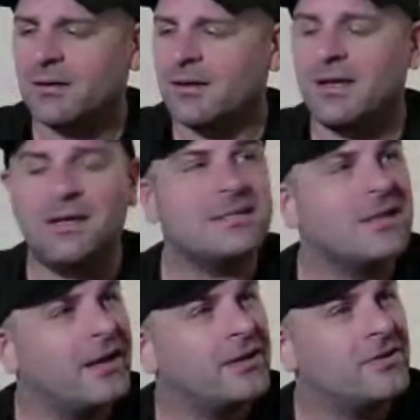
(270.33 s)

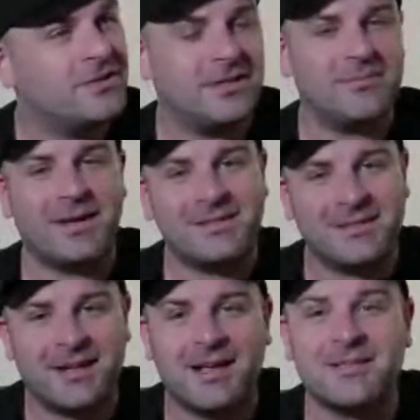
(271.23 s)
inside Acoustic
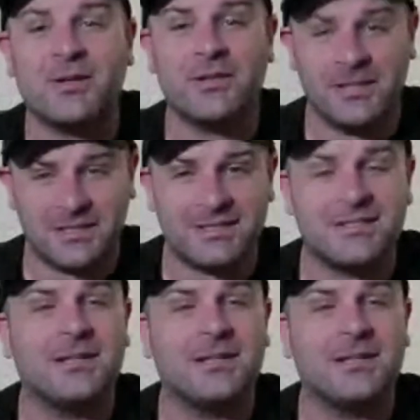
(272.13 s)
Masterclass on this